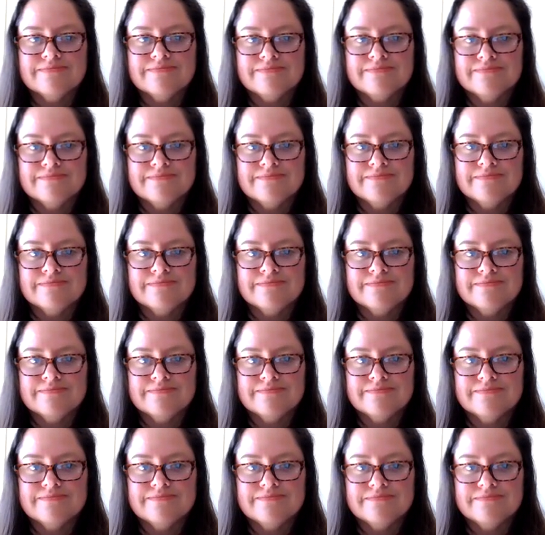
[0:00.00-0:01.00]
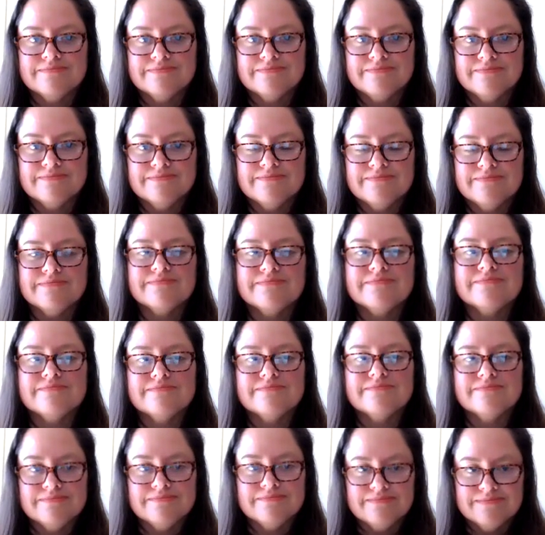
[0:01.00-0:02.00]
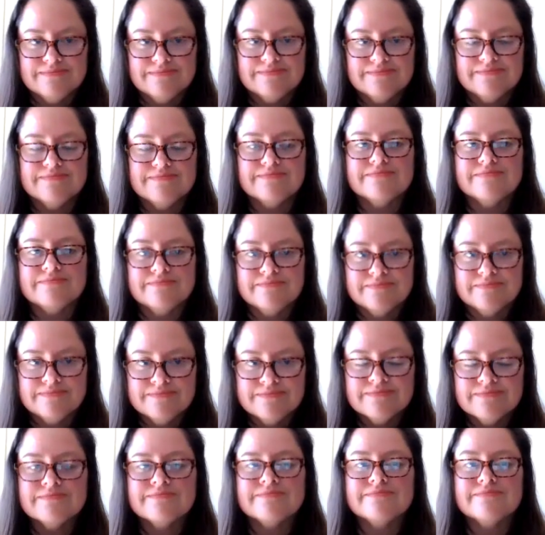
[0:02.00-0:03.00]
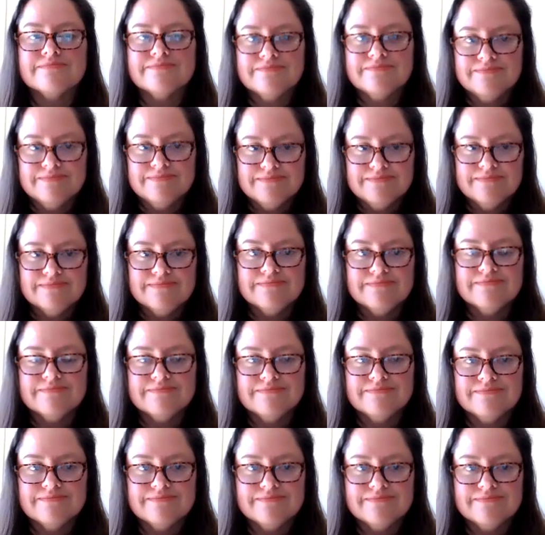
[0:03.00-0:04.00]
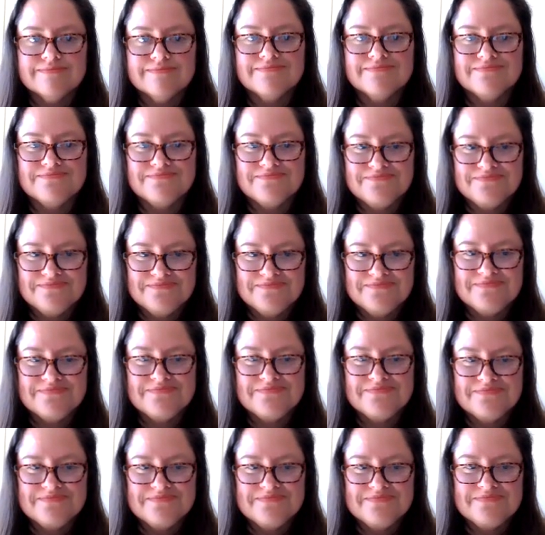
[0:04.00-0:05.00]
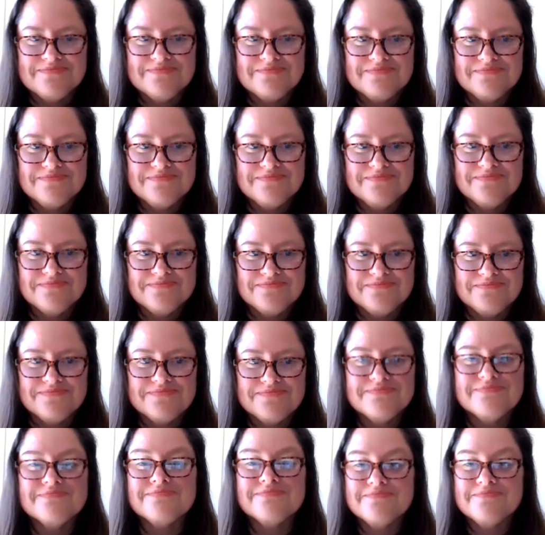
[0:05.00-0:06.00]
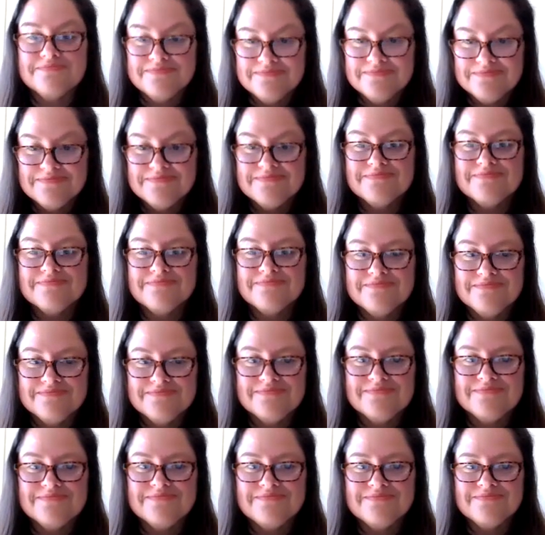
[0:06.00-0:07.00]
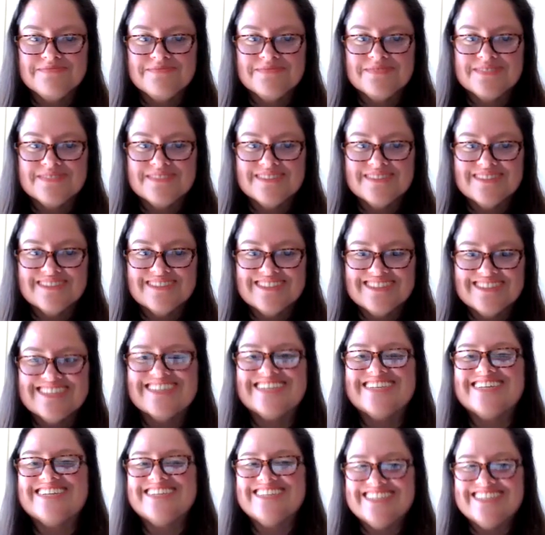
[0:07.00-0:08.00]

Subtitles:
(not speaking)